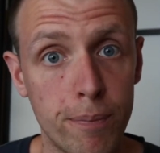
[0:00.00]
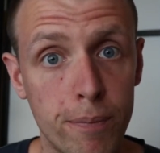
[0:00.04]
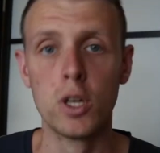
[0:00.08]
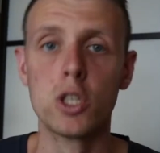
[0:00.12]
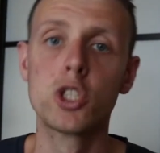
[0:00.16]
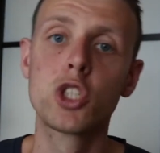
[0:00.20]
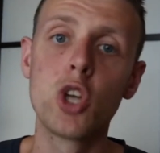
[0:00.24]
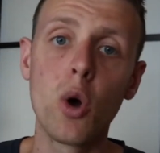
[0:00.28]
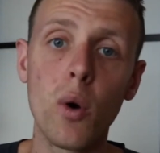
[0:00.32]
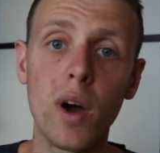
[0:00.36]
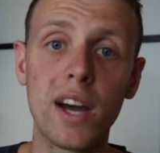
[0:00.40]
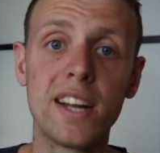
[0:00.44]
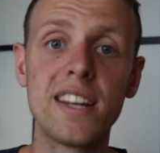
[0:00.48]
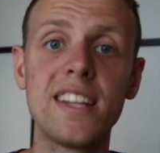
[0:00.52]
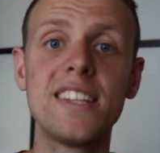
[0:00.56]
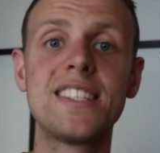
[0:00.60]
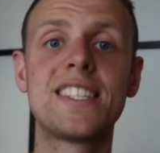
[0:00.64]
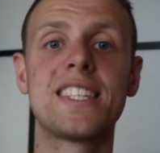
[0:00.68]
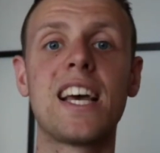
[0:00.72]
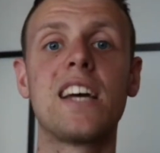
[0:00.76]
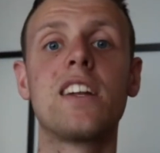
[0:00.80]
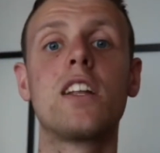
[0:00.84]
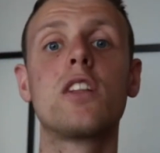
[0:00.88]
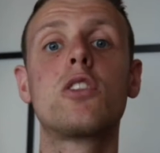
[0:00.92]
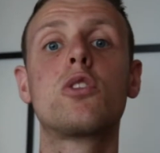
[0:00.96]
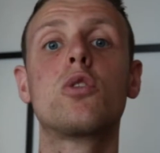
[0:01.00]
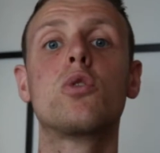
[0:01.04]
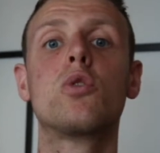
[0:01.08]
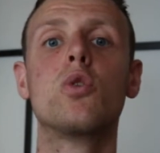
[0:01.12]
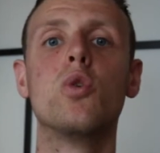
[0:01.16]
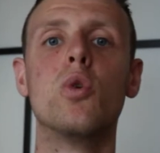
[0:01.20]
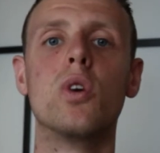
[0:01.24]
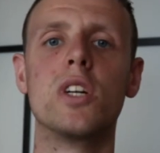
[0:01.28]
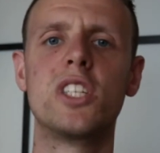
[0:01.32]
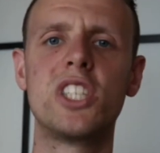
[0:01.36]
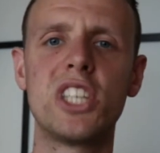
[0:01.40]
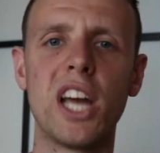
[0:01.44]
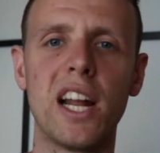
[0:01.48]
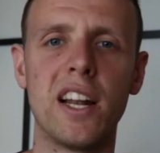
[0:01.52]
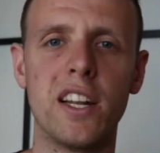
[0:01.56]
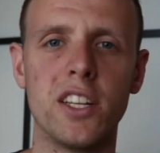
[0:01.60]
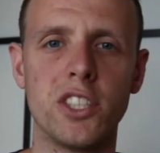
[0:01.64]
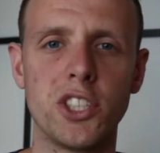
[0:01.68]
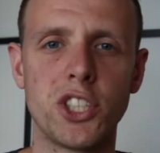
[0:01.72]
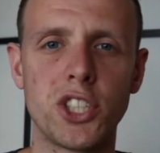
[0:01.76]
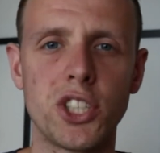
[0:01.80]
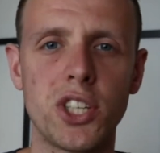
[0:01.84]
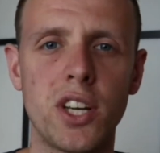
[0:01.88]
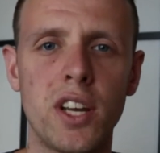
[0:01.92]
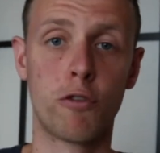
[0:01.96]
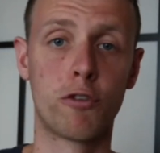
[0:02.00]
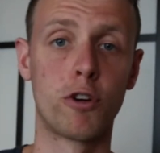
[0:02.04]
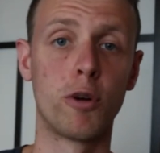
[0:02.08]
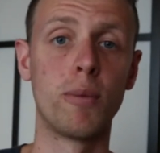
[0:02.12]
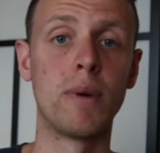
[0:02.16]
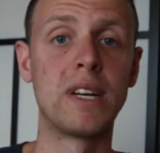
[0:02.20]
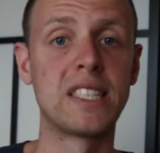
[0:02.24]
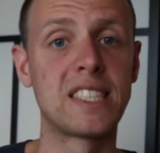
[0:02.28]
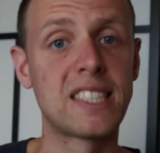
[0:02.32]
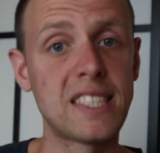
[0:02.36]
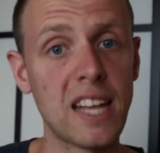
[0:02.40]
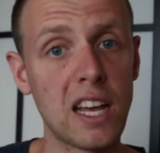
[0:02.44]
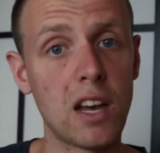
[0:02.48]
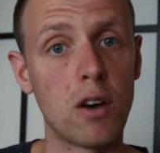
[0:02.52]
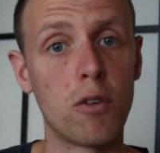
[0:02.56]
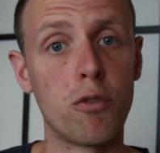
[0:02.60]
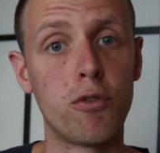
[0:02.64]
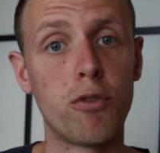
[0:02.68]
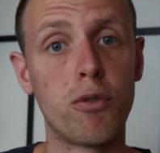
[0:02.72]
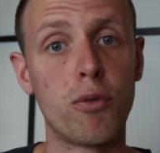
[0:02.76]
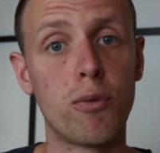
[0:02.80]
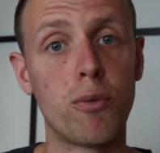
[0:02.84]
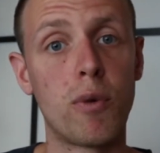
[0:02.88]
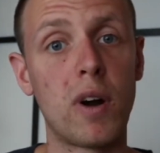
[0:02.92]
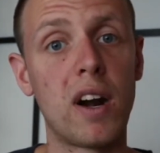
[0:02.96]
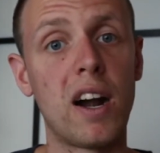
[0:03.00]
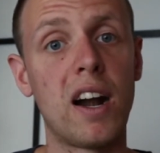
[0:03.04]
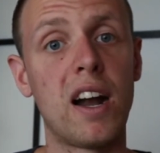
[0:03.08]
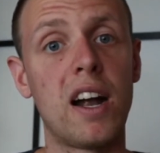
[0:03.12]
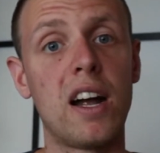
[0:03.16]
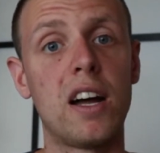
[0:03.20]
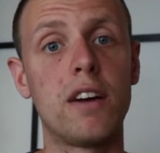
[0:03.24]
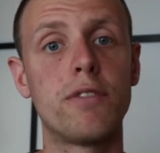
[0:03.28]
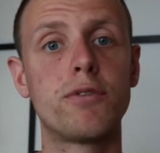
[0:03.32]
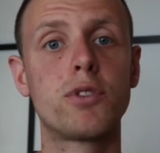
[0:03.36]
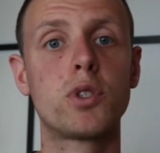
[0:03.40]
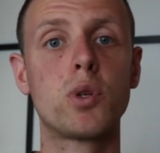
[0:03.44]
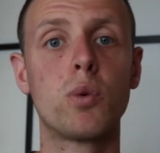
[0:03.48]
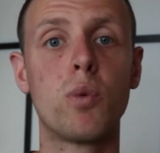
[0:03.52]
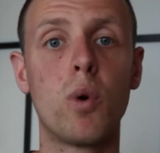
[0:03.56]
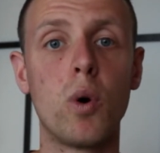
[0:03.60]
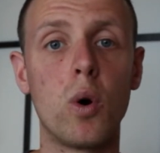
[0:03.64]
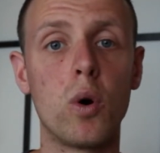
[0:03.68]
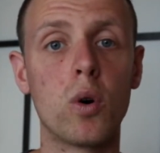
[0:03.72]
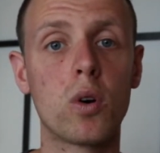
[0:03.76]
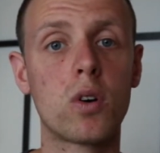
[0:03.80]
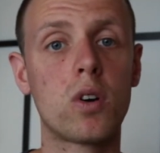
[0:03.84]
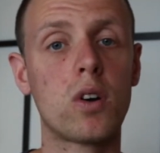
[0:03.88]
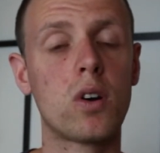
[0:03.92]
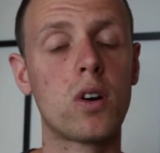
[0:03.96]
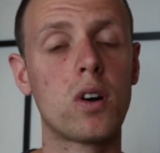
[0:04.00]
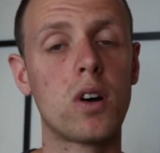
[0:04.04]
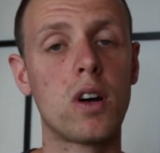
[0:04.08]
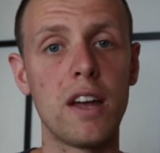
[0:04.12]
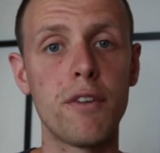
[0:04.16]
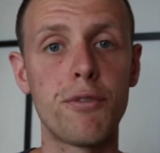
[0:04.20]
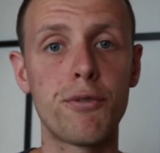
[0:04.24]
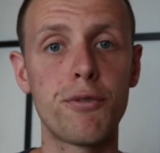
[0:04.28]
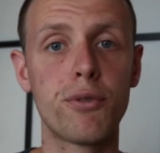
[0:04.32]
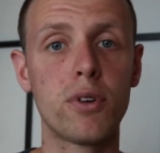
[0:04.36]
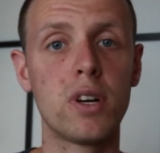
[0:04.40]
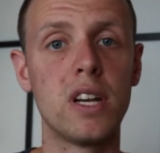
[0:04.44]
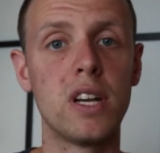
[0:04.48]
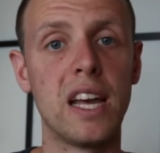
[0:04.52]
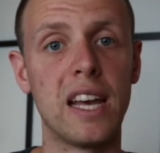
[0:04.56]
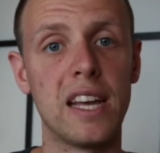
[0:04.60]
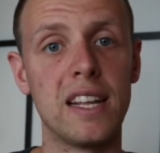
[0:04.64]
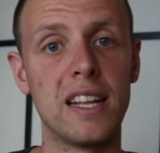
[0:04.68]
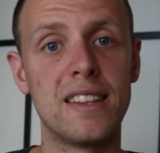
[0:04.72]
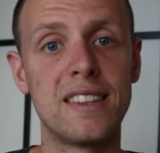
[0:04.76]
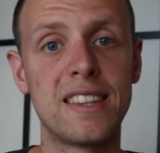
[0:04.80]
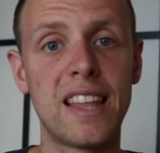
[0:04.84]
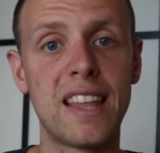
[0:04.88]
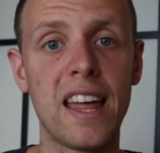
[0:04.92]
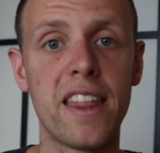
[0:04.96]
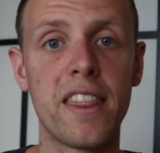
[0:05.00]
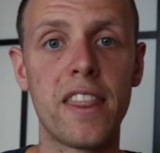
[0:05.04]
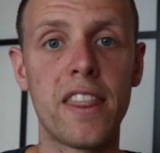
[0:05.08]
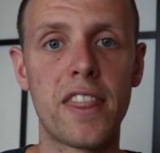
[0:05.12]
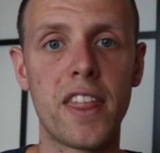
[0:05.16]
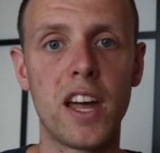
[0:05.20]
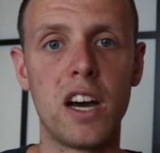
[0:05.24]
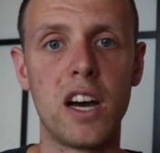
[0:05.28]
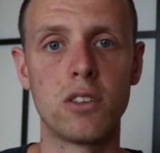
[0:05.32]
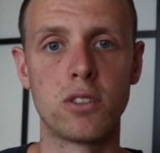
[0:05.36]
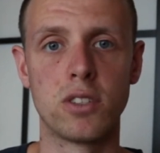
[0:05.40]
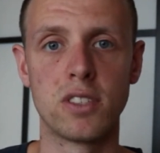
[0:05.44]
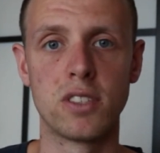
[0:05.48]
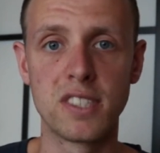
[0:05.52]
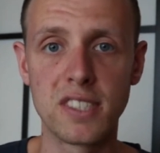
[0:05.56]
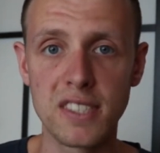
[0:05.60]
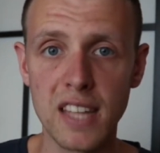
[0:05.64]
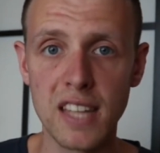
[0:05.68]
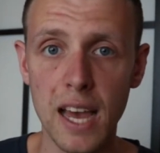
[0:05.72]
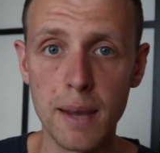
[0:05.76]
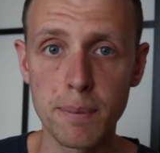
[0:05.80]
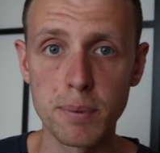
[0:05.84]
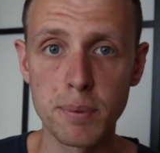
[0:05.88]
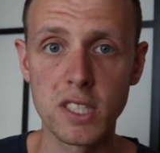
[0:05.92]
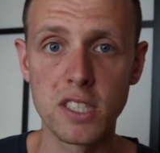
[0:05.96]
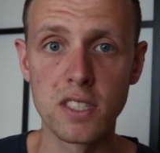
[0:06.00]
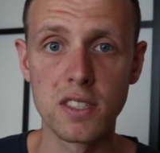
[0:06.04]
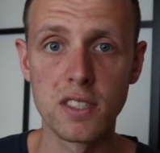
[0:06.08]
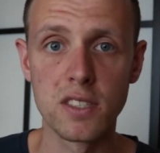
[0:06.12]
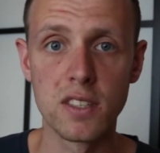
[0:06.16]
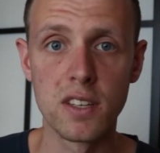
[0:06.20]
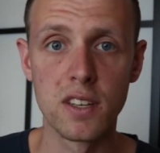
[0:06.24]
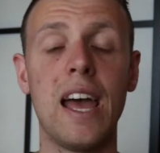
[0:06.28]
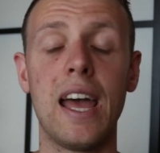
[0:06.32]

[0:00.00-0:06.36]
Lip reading: So I decided to do a challenge for myself where I have to walk every day 10,000 steps,